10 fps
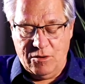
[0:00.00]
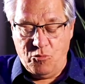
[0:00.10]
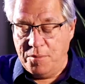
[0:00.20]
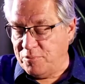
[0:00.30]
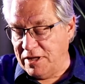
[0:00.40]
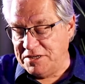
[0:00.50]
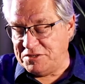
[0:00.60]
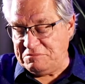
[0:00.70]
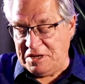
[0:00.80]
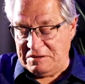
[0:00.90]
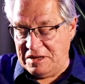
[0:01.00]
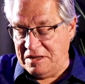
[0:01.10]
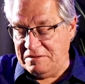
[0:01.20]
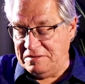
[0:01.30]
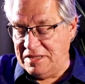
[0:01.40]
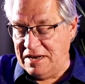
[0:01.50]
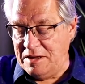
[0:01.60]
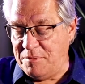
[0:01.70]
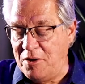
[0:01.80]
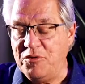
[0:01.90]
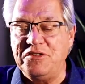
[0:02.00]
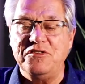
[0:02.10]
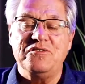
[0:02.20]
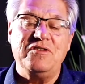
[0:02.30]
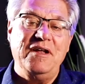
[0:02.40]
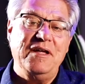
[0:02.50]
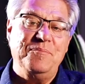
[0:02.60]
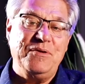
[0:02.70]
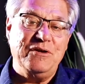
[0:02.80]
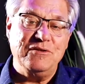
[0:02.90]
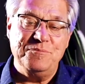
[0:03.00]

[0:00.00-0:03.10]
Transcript: One place that, uh, that in my recent study appealed